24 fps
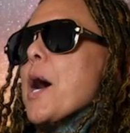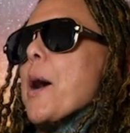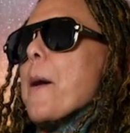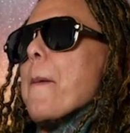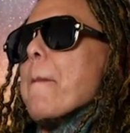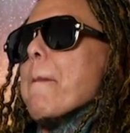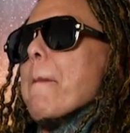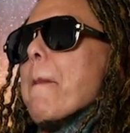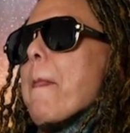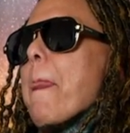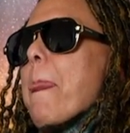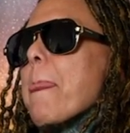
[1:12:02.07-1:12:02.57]

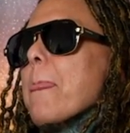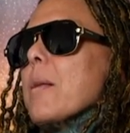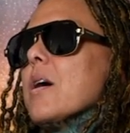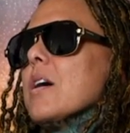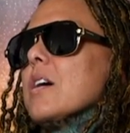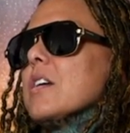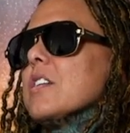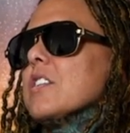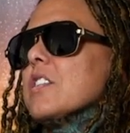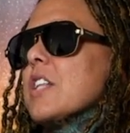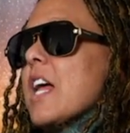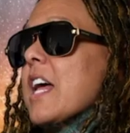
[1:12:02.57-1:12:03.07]
um,
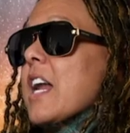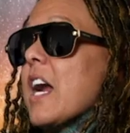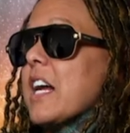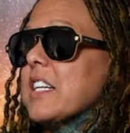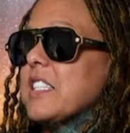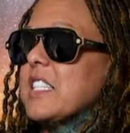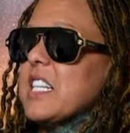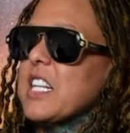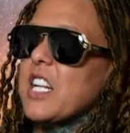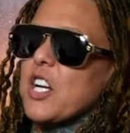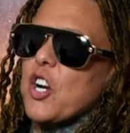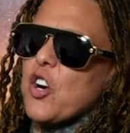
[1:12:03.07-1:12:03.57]
then I
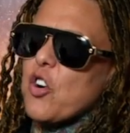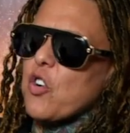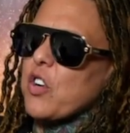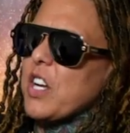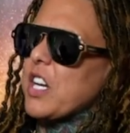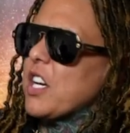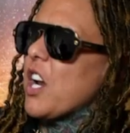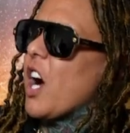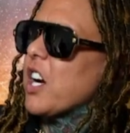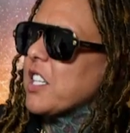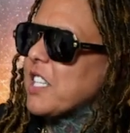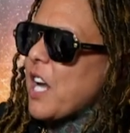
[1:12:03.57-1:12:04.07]
see the girl
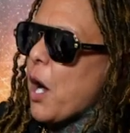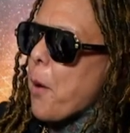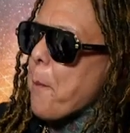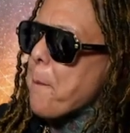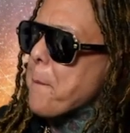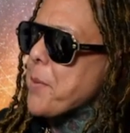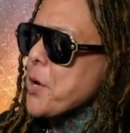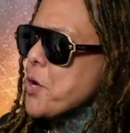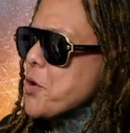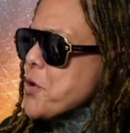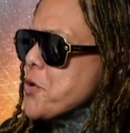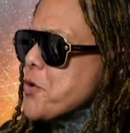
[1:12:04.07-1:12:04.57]
get knocked out.
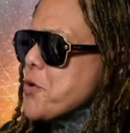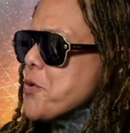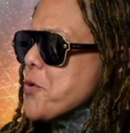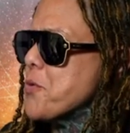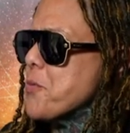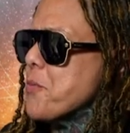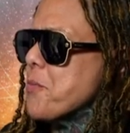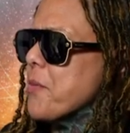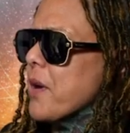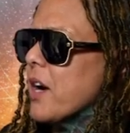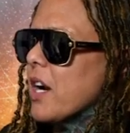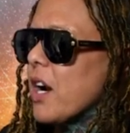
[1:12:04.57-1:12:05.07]

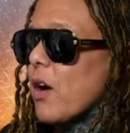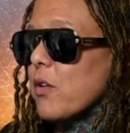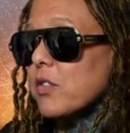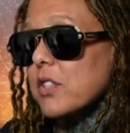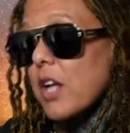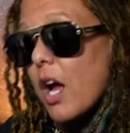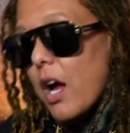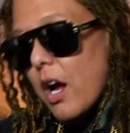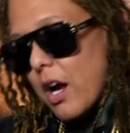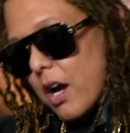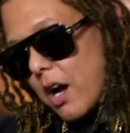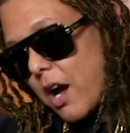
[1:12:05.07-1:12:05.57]
Boom! I
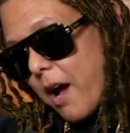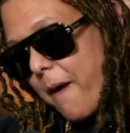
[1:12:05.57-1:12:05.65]
was like,